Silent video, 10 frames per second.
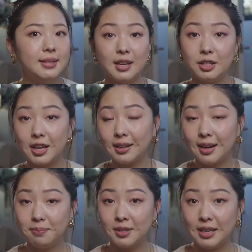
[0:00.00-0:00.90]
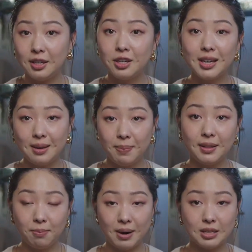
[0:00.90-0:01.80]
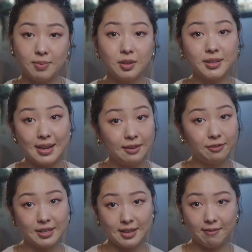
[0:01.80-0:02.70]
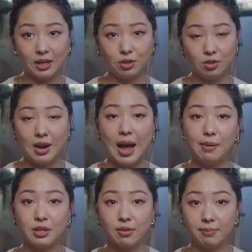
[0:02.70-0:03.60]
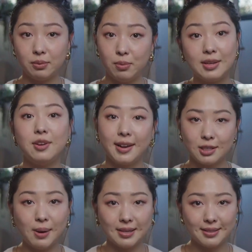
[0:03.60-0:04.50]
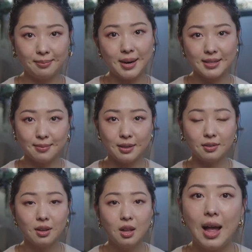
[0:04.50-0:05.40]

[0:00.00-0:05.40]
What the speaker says: then you can continue keeping the breast milk safe for 72 hours from when you express the breast milk.